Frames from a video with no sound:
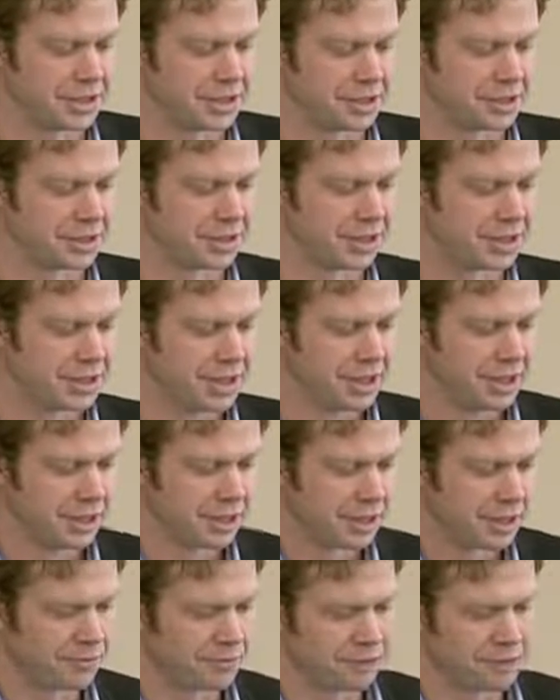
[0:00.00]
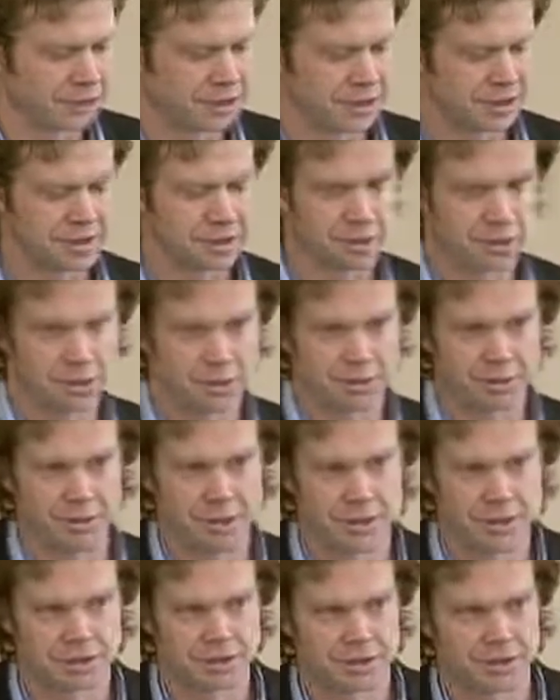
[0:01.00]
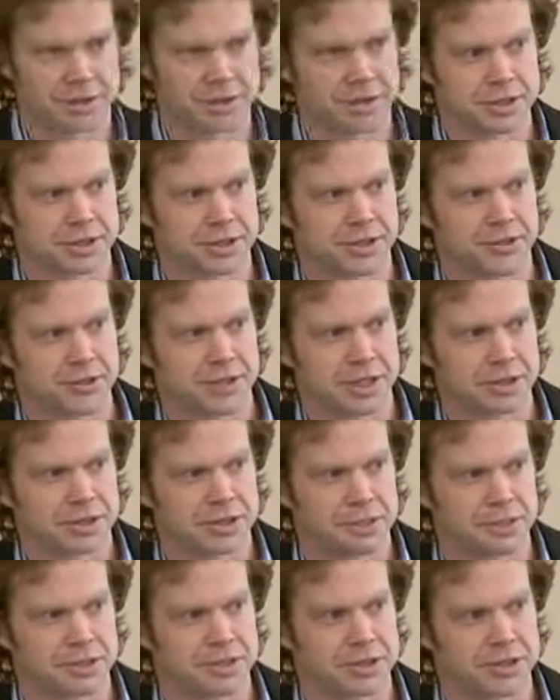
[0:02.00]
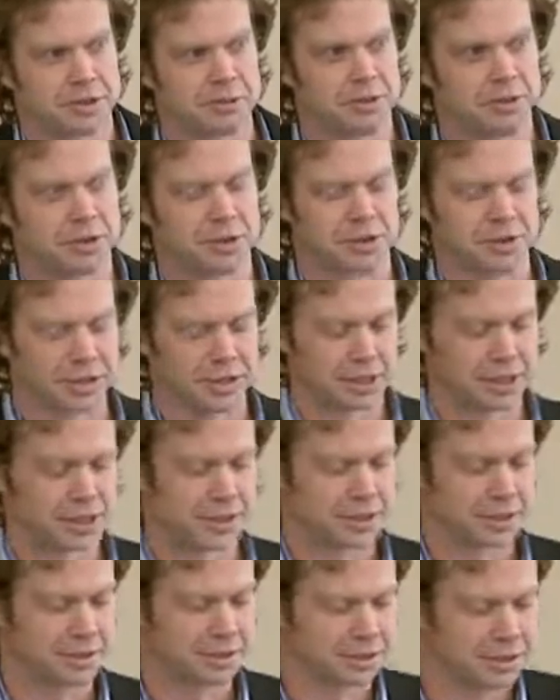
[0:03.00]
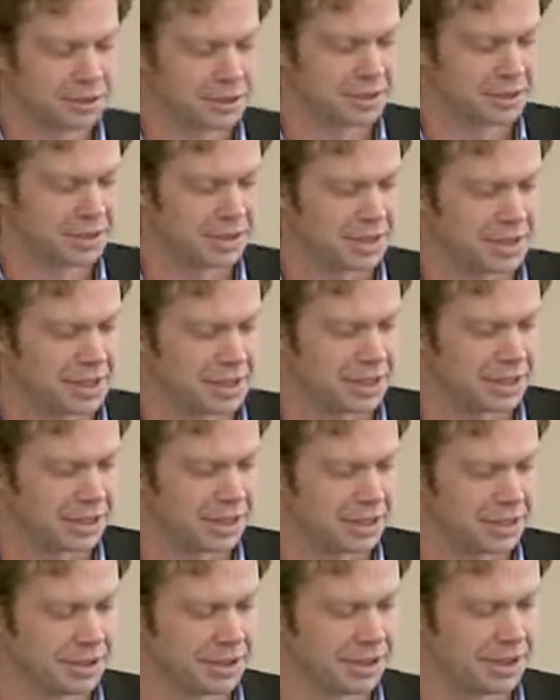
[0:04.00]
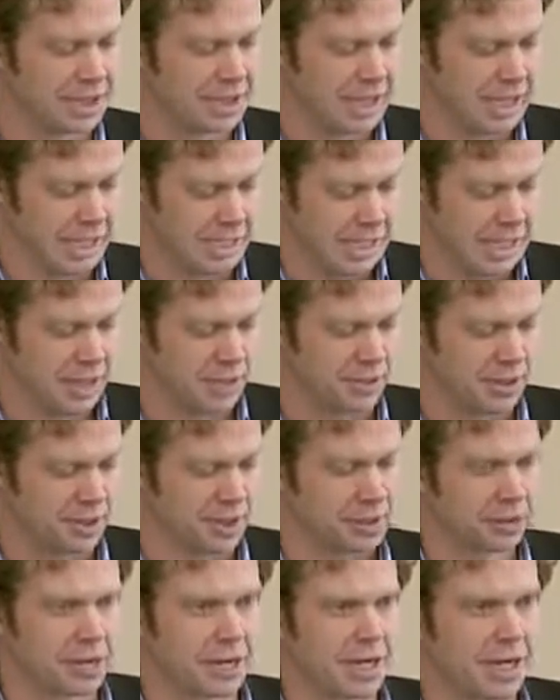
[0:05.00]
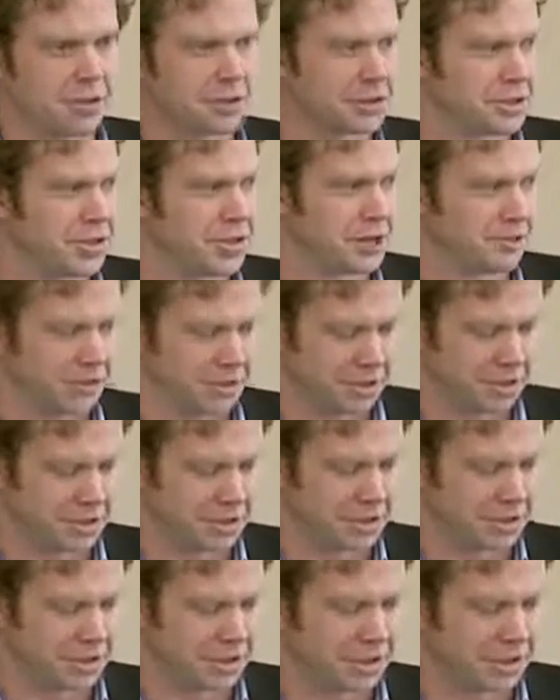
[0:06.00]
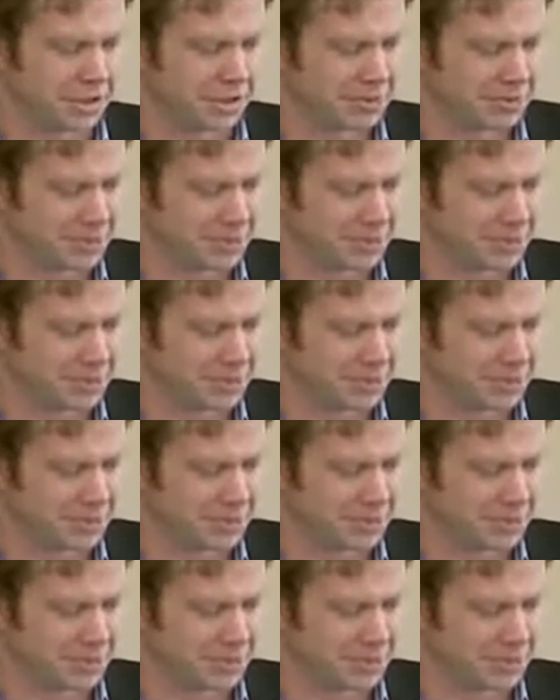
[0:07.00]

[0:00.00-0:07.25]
And unfortunately, as a program manager, I don't get to do that so much anymore, but uh, I, I, I, make sure to hire staff that can do it now.